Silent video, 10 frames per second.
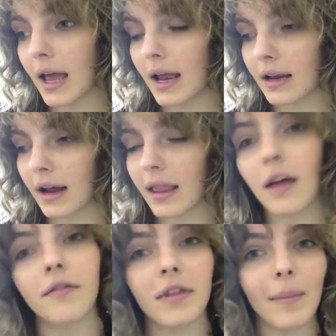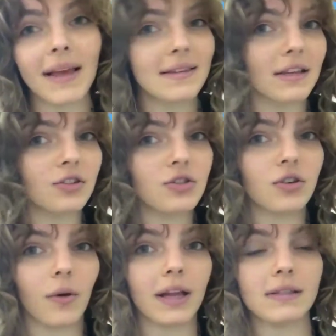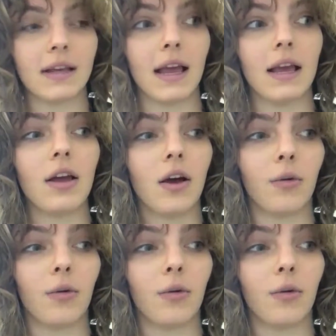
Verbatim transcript: And I loved the message, so I'd say